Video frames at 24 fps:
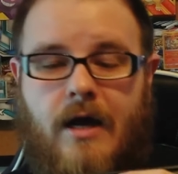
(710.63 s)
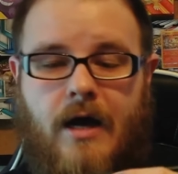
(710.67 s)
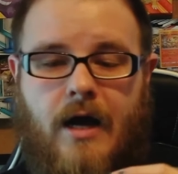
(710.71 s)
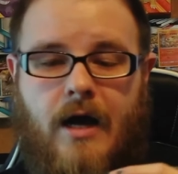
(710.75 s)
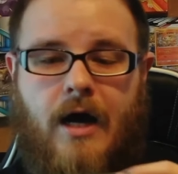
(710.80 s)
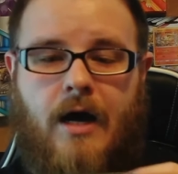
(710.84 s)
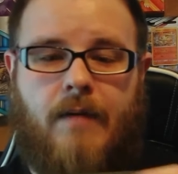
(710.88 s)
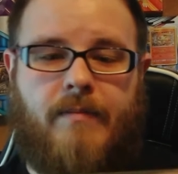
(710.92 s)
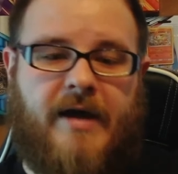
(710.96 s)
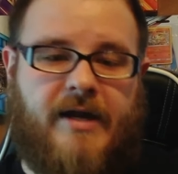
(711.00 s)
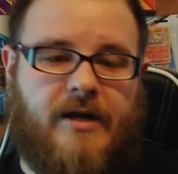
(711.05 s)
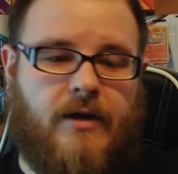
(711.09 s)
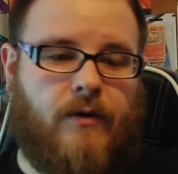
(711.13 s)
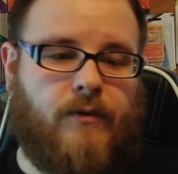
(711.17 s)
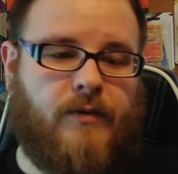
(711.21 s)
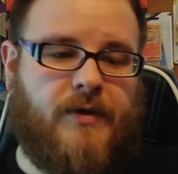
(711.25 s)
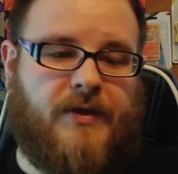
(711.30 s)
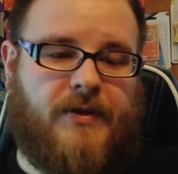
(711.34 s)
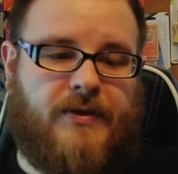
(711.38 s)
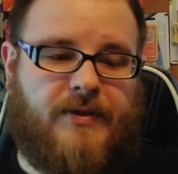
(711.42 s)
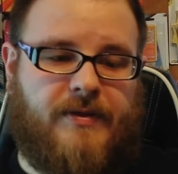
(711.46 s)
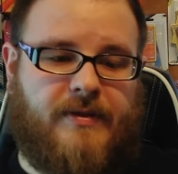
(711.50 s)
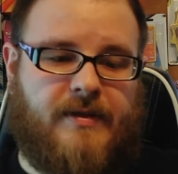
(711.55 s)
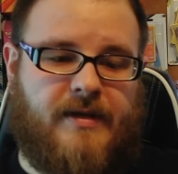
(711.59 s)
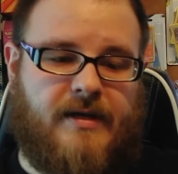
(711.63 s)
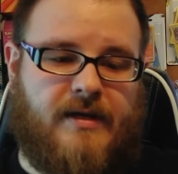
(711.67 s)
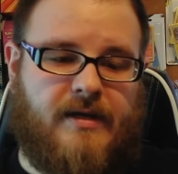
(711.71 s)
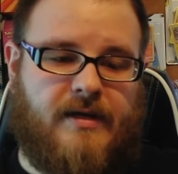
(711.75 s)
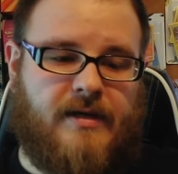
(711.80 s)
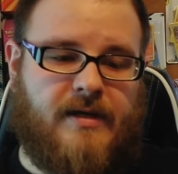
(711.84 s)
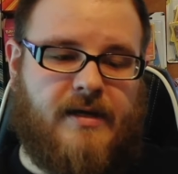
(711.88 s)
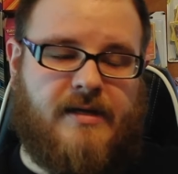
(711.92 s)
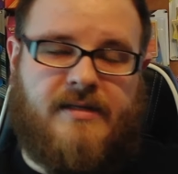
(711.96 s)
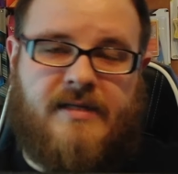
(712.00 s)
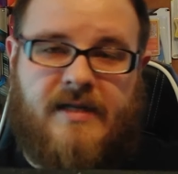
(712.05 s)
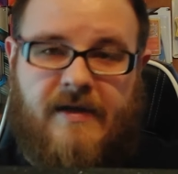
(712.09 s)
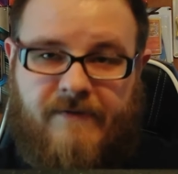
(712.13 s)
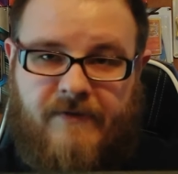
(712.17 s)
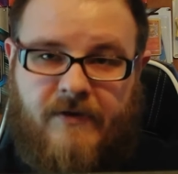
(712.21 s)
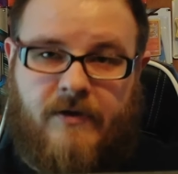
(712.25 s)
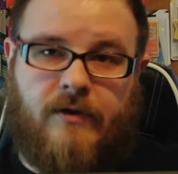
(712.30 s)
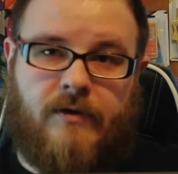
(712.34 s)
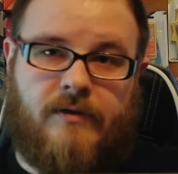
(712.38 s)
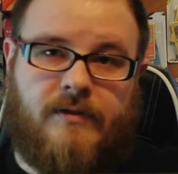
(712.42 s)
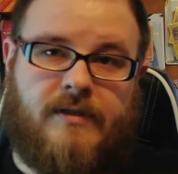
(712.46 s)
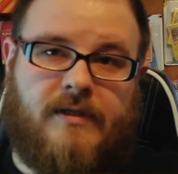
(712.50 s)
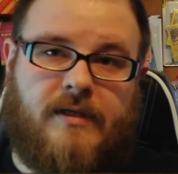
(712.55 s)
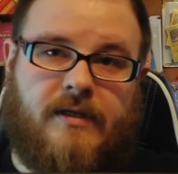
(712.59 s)
I know with the
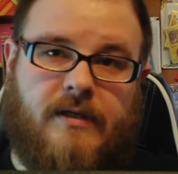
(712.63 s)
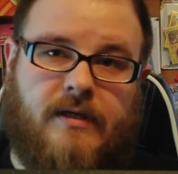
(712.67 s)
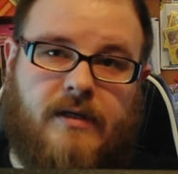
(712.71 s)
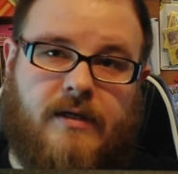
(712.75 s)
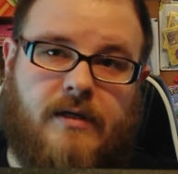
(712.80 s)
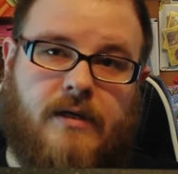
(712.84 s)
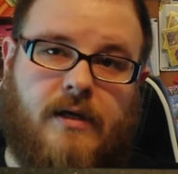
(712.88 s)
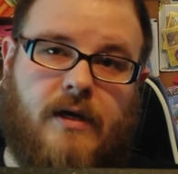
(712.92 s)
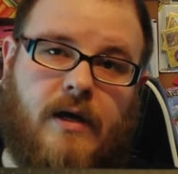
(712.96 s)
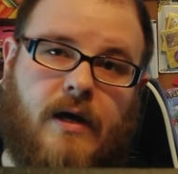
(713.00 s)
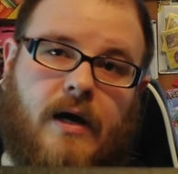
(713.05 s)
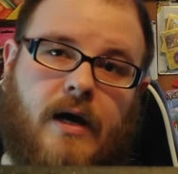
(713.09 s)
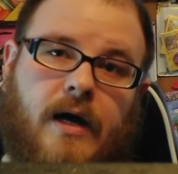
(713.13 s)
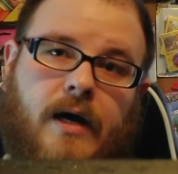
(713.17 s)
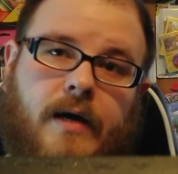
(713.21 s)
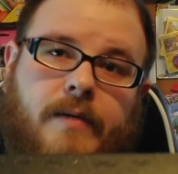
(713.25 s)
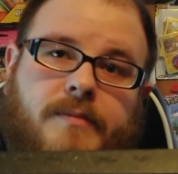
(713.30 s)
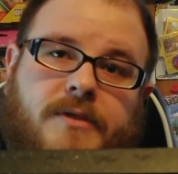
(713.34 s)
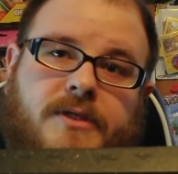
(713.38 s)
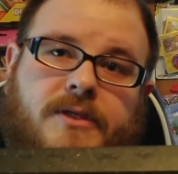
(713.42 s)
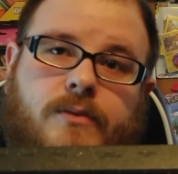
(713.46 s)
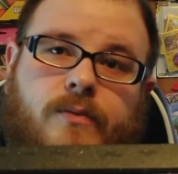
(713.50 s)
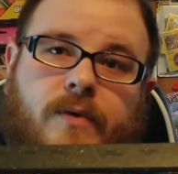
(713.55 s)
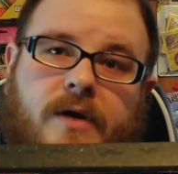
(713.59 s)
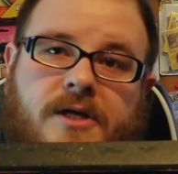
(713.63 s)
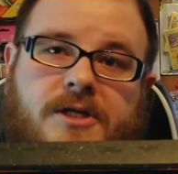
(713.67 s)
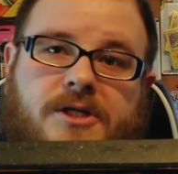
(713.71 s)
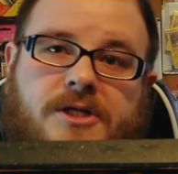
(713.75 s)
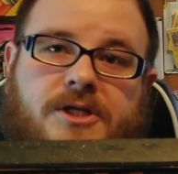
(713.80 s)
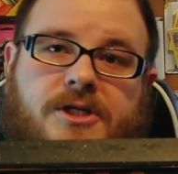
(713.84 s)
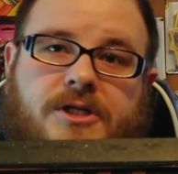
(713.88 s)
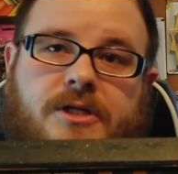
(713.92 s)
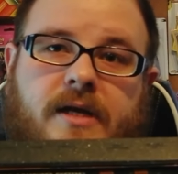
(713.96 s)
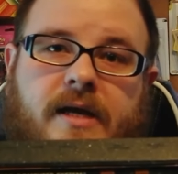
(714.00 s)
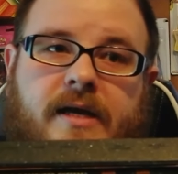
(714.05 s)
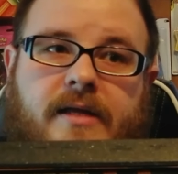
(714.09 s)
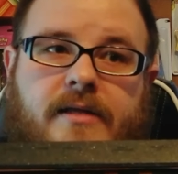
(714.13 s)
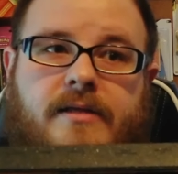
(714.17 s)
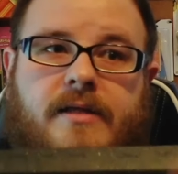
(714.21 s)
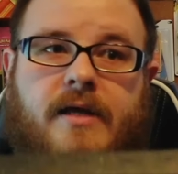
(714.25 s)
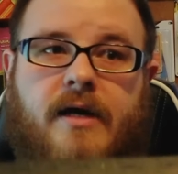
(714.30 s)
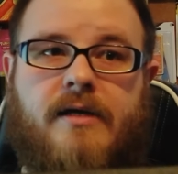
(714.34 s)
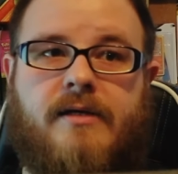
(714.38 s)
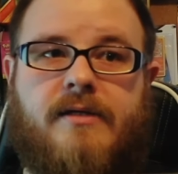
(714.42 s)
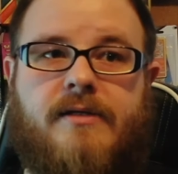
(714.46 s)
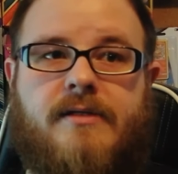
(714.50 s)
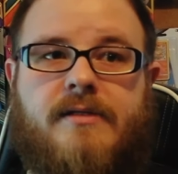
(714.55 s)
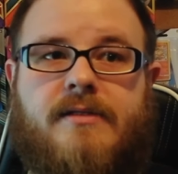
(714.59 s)
difficulty switch, it
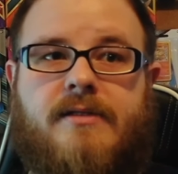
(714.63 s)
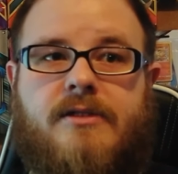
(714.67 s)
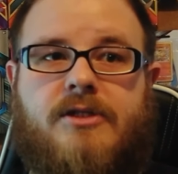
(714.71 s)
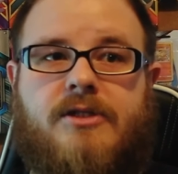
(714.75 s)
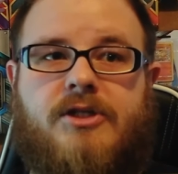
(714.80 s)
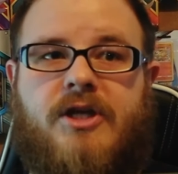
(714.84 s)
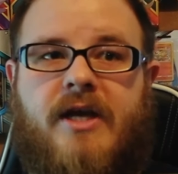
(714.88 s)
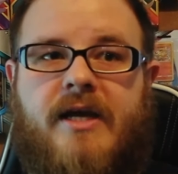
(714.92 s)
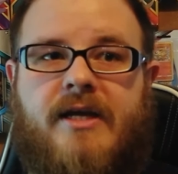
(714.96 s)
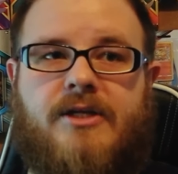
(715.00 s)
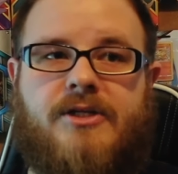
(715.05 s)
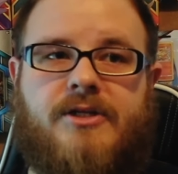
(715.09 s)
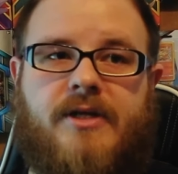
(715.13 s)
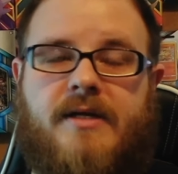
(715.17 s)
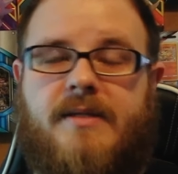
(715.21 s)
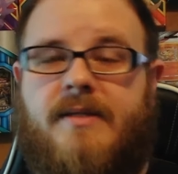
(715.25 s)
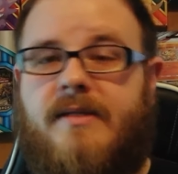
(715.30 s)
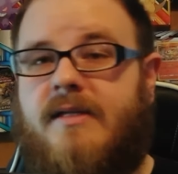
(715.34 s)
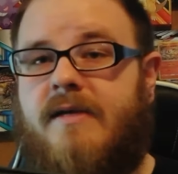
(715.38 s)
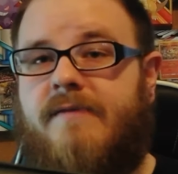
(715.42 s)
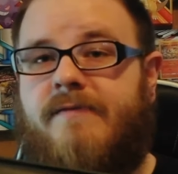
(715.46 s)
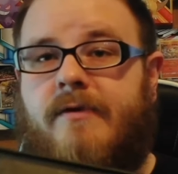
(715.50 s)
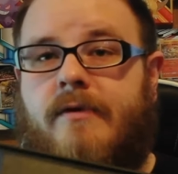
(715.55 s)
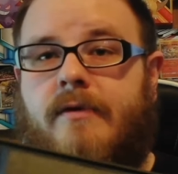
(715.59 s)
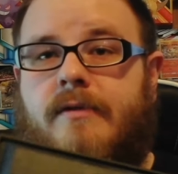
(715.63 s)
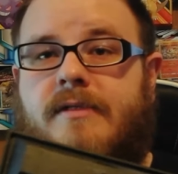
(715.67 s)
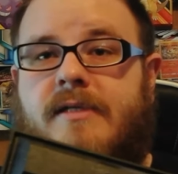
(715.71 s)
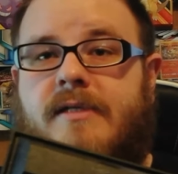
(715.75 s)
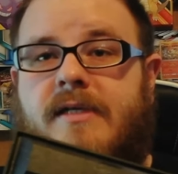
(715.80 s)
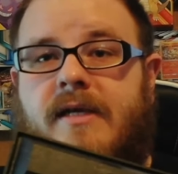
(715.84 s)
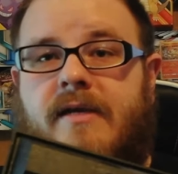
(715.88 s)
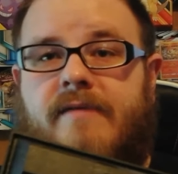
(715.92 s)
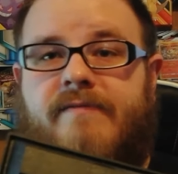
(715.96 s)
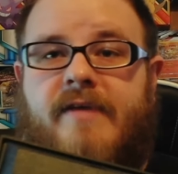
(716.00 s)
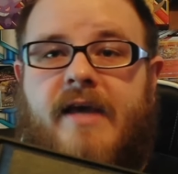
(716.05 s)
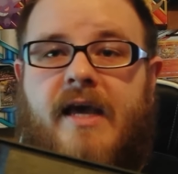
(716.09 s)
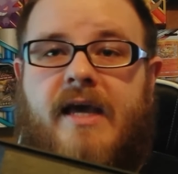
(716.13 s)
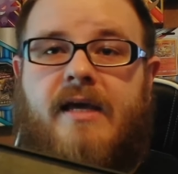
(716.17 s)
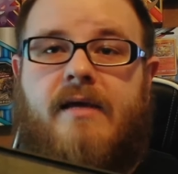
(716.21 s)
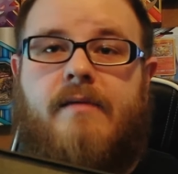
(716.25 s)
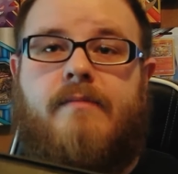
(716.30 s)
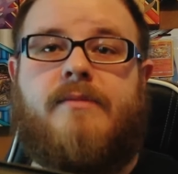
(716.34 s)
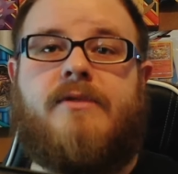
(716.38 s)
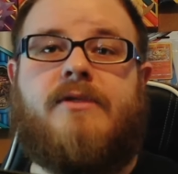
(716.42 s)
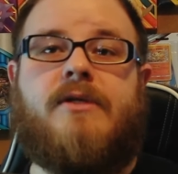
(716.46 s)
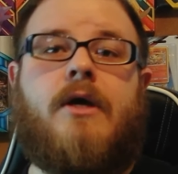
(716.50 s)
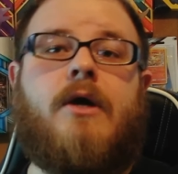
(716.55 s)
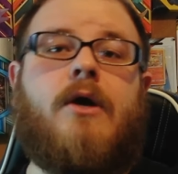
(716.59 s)
does change like the difficulty of
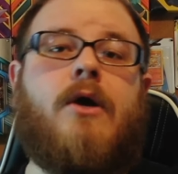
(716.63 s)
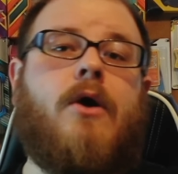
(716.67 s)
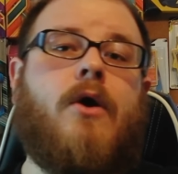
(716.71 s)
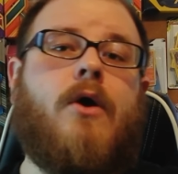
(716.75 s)
games,